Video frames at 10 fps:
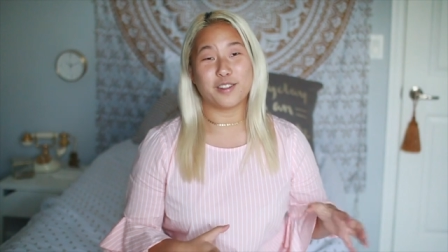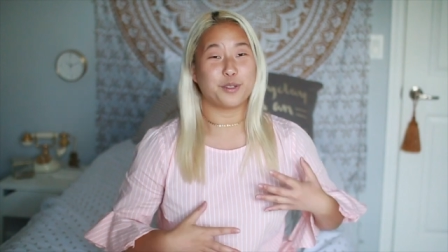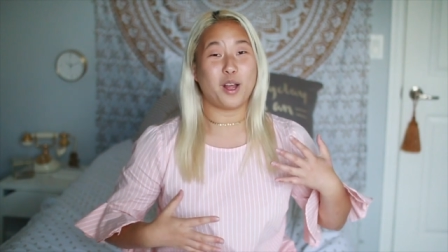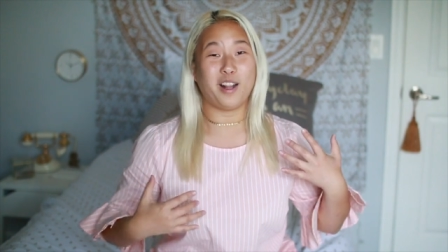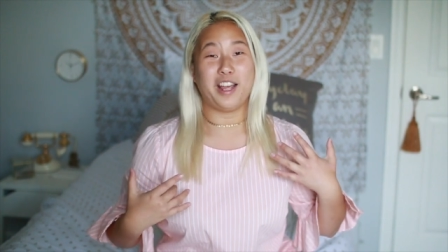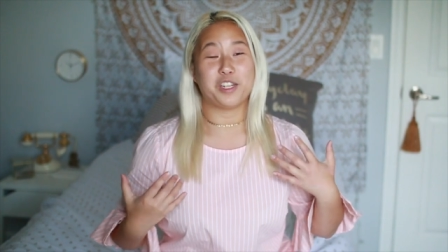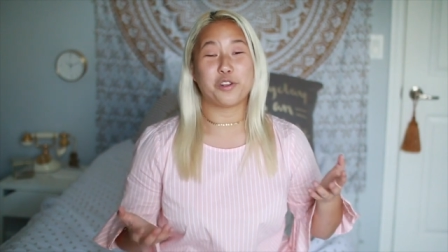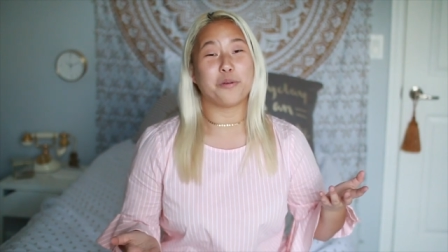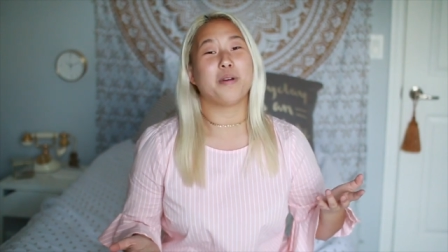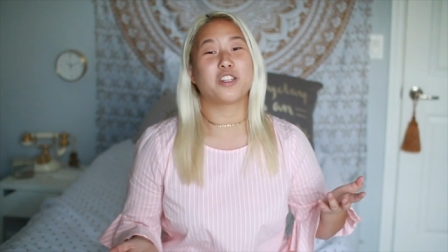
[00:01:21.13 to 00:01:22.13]
There's not like
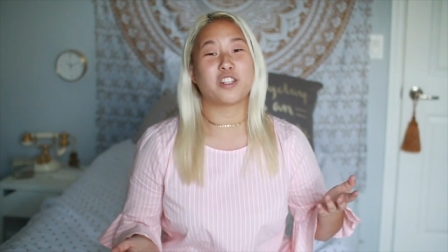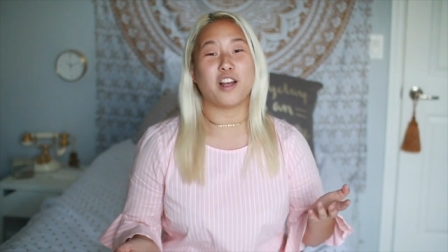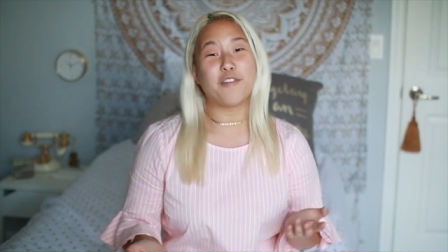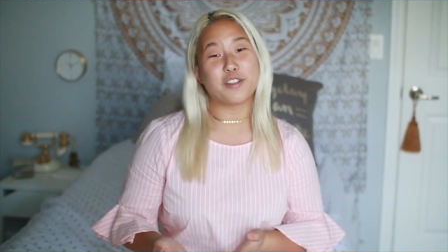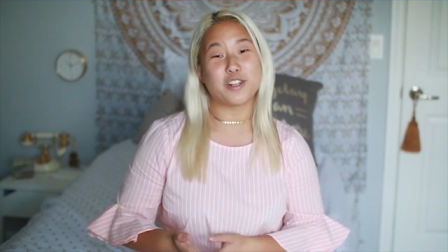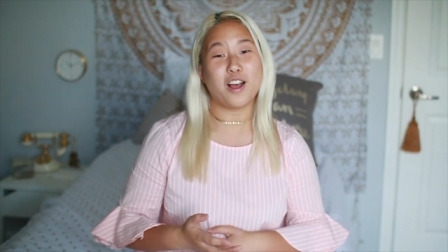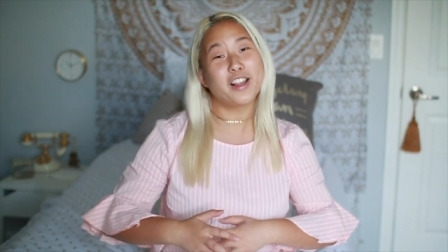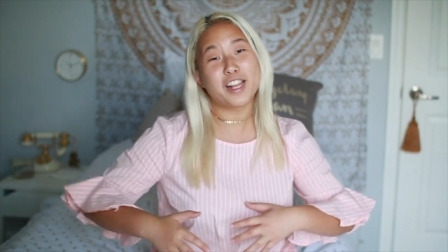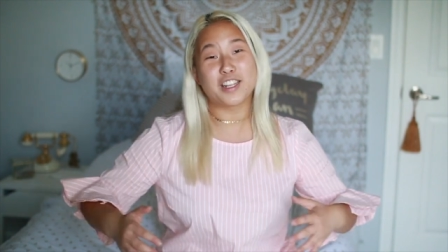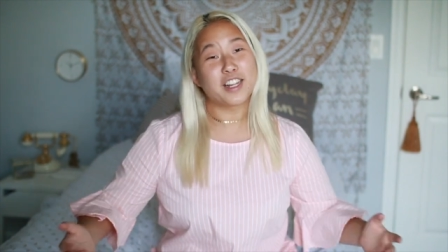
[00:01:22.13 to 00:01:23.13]
too much stuff. It's not
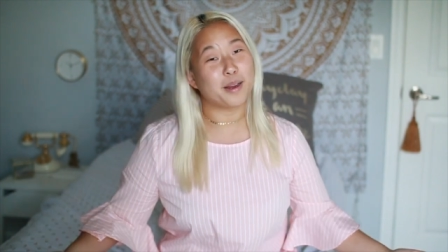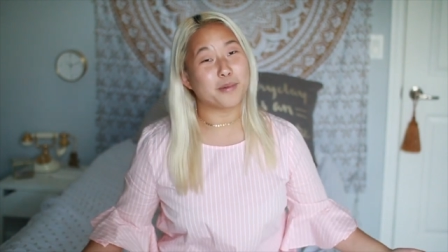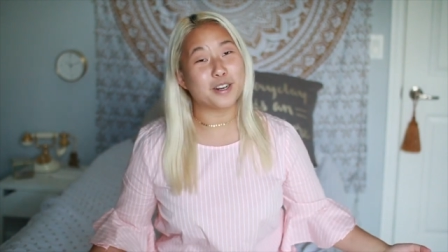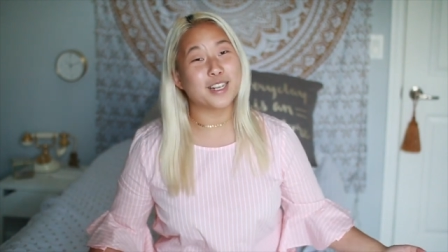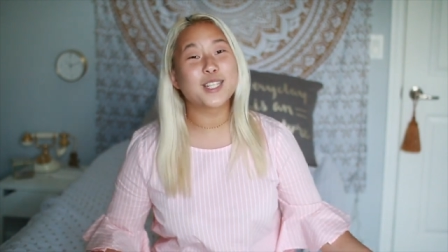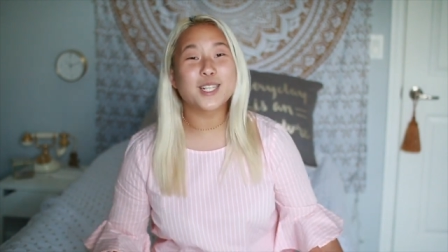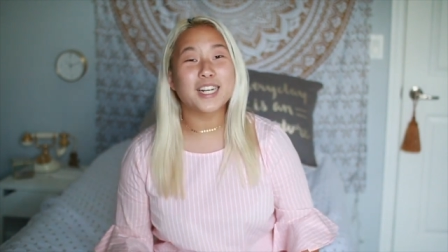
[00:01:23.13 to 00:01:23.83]
like glamorous